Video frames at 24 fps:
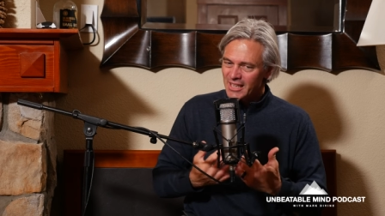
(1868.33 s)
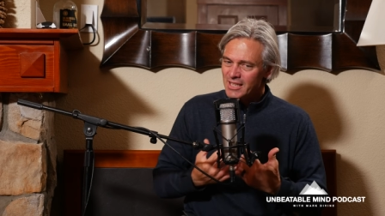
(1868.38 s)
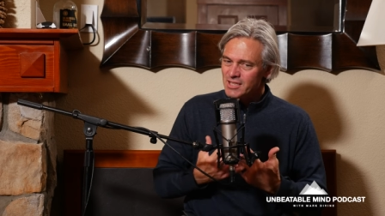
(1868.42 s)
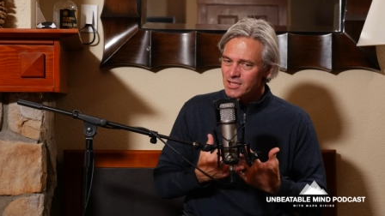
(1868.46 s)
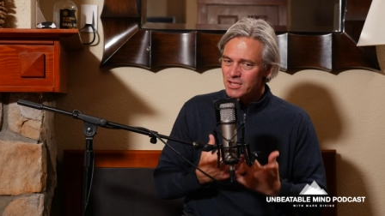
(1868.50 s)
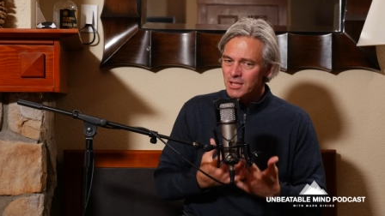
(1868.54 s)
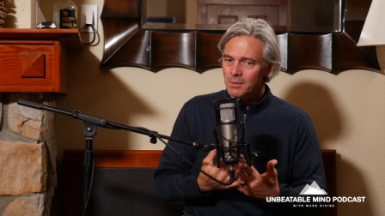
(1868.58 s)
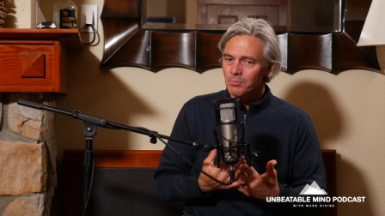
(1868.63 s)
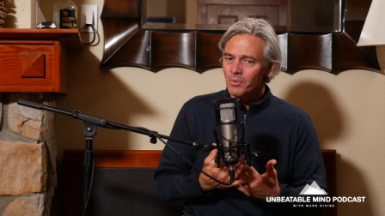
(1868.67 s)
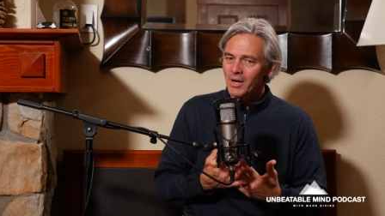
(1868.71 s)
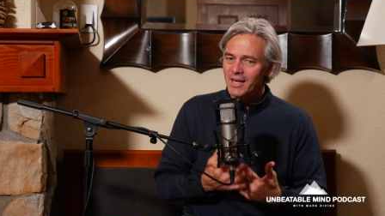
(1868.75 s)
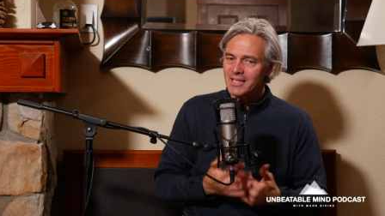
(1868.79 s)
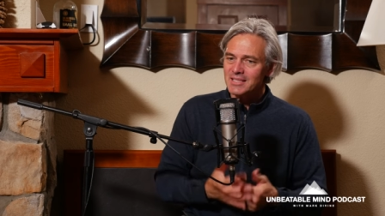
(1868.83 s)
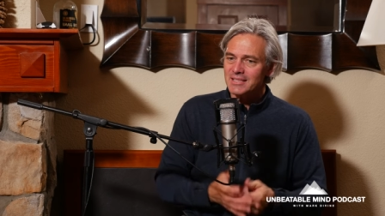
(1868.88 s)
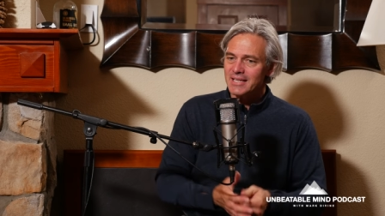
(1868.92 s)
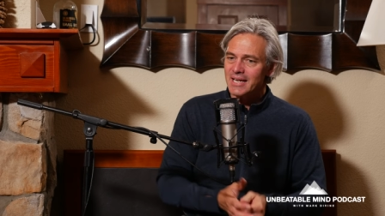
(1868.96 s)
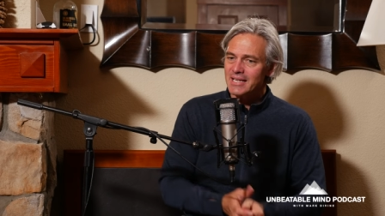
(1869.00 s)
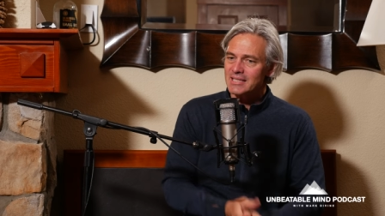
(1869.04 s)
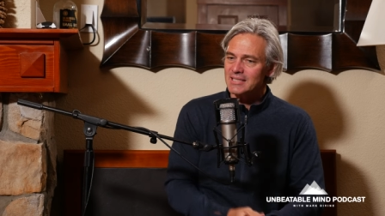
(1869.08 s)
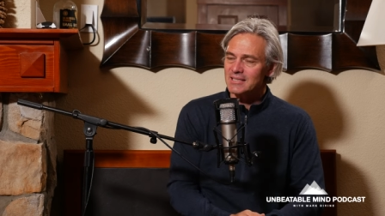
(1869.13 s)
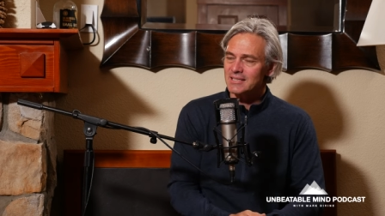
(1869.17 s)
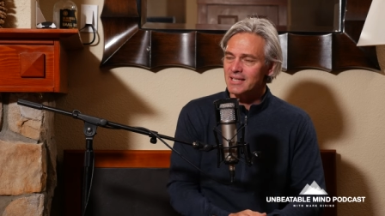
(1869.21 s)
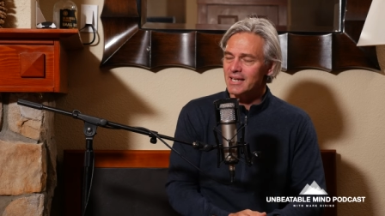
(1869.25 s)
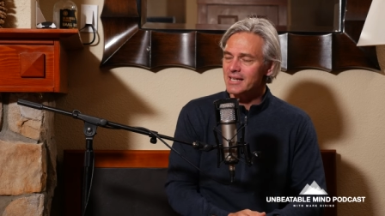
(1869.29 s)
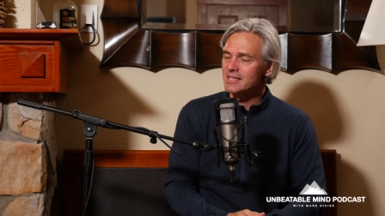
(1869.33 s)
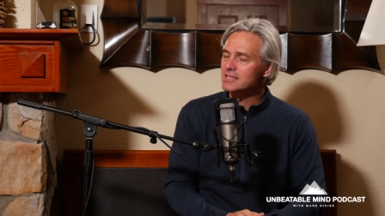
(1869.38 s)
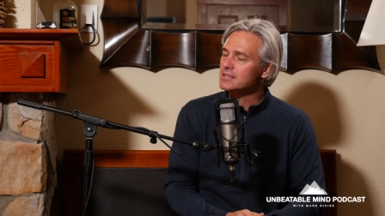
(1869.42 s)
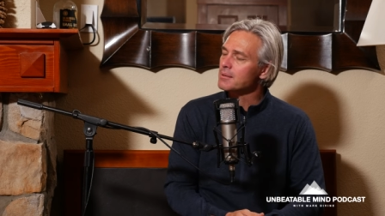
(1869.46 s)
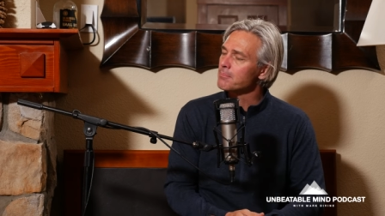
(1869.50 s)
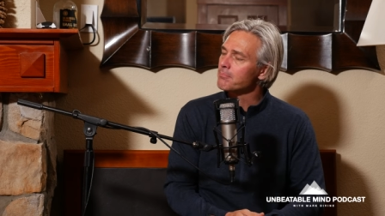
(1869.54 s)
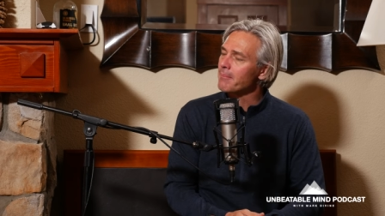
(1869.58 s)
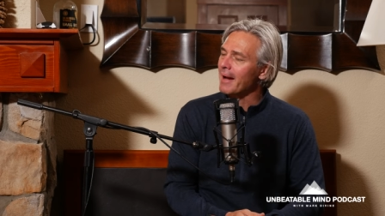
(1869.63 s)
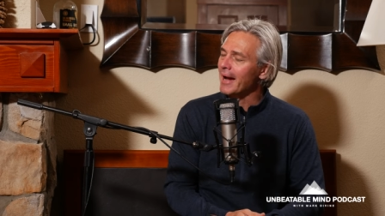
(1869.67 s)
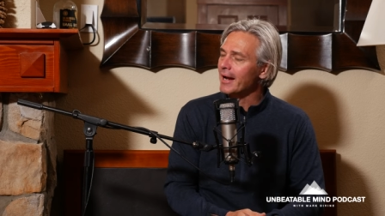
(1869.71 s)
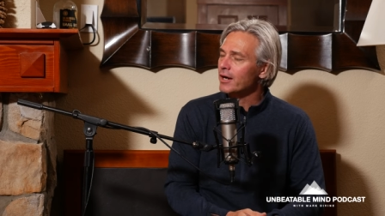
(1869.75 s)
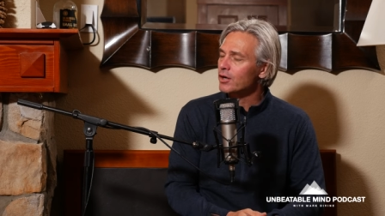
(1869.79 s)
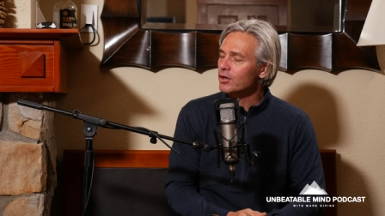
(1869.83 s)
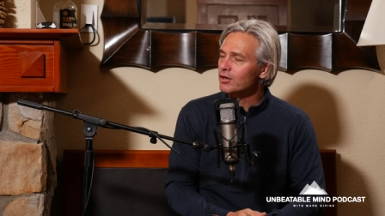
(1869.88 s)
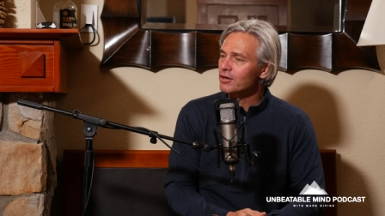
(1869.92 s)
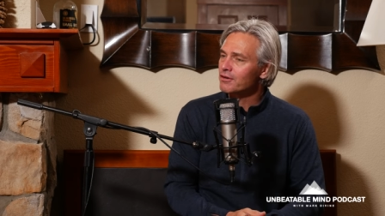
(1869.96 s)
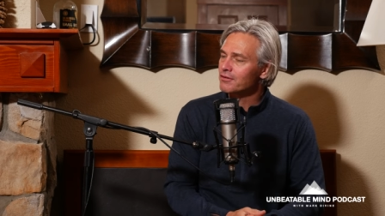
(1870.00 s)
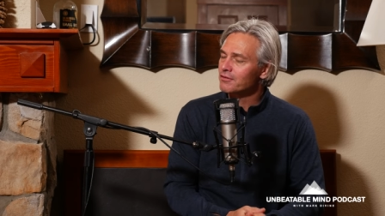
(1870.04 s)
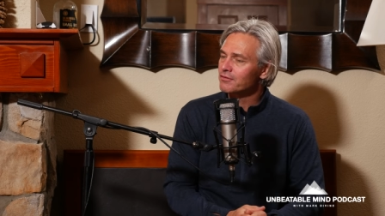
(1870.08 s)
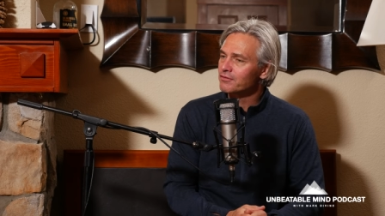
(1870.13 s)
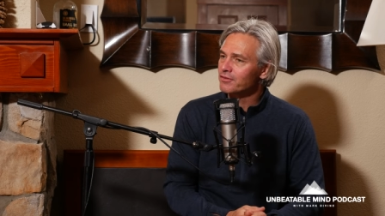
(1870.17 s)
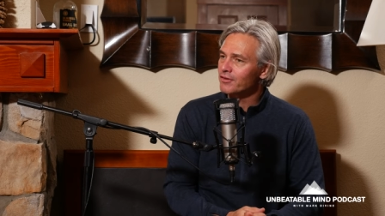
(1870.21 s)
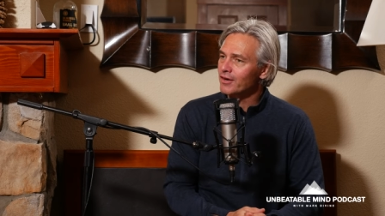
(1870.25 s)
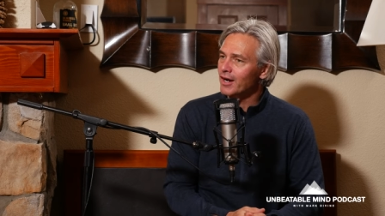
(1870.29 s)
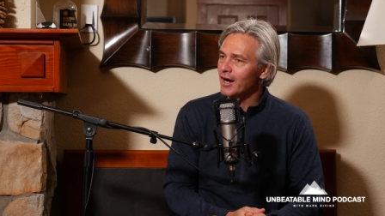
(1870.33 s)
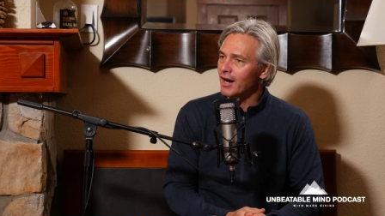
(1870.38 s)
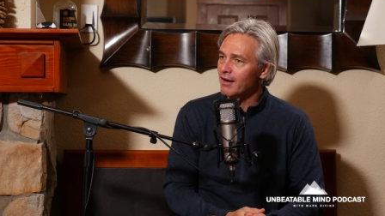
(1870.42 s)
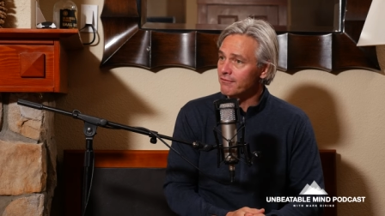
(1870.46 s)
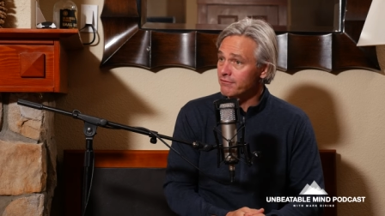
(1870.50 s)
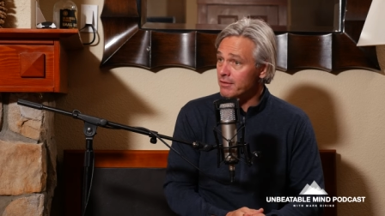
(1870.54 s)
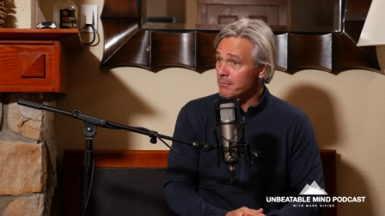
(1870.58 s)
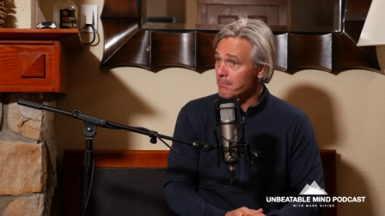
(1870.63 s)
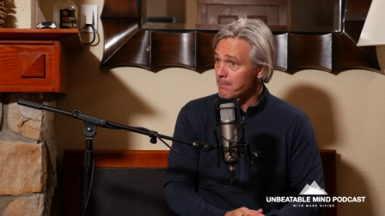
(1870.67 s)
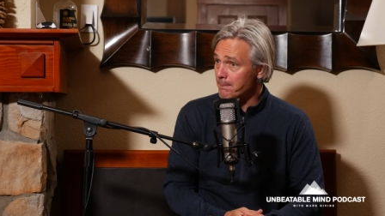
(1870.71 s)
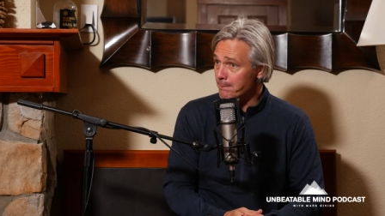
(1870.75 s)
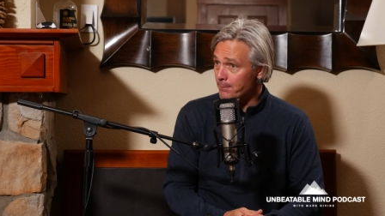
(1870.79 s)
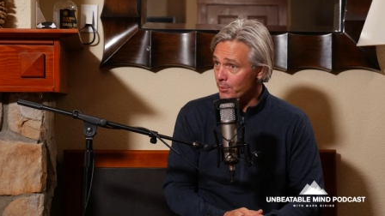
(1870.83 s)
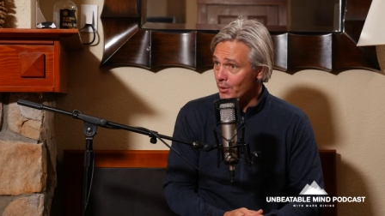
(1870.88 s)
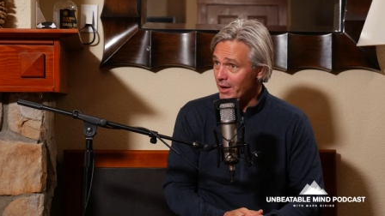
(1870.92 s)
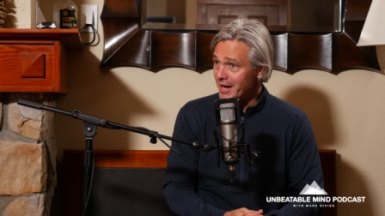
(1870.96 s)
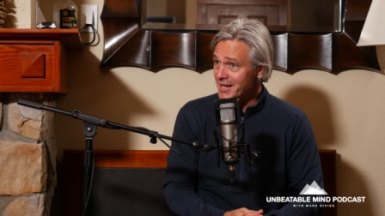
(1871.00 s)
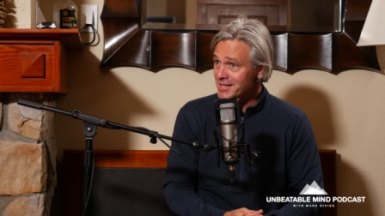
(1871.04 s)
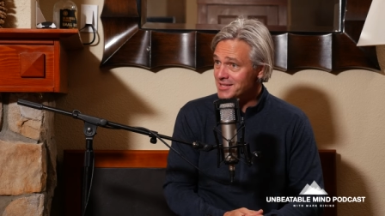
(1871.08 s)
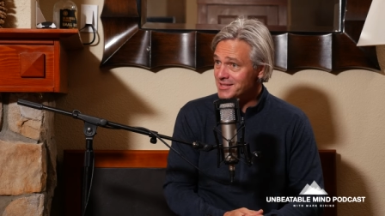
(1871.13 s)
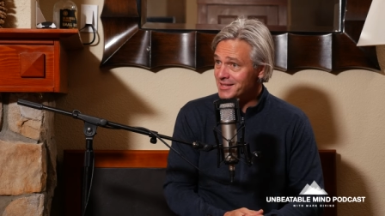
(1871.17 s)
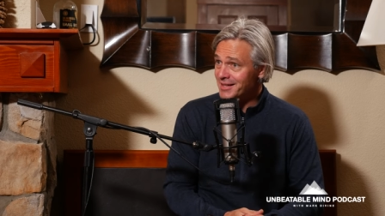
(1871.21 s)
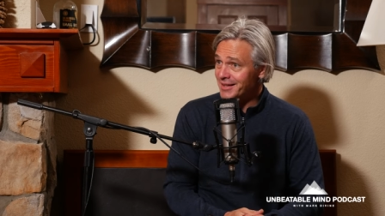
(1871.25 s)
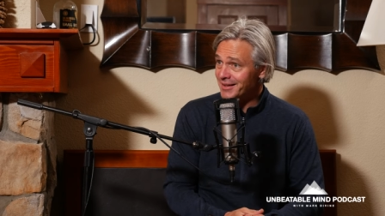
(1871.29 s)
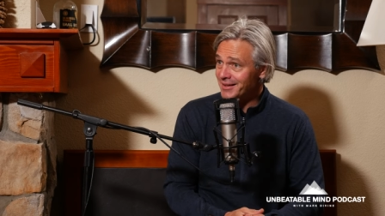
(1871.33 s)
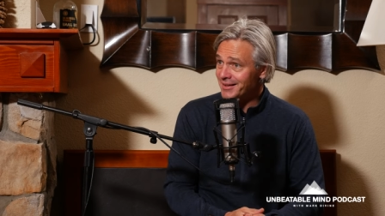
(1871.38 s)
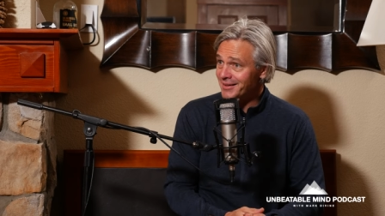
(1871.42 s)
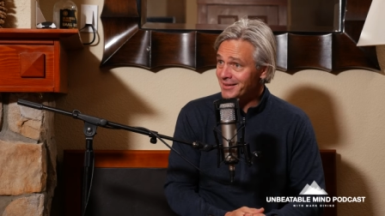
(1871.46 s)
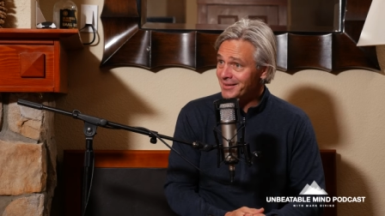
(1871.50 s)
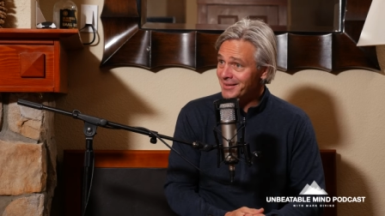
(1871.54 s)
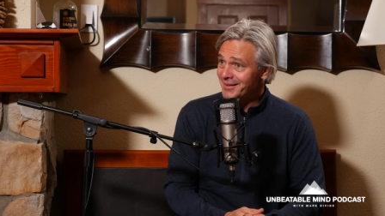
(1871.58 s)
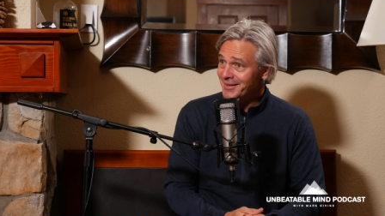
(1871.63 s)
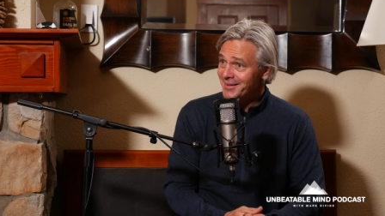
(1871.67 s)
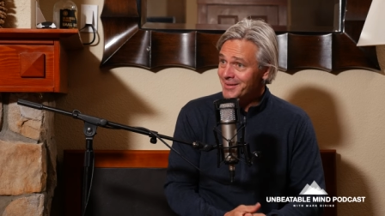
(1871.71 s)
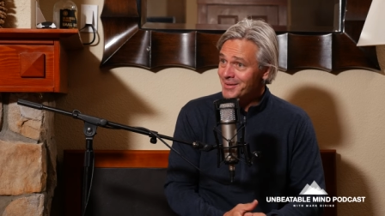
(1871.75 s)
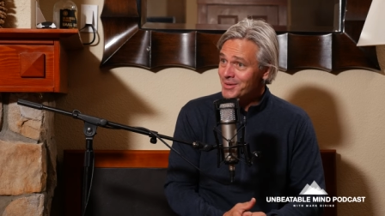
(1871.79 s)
in some ways it's it's a matter of of embracing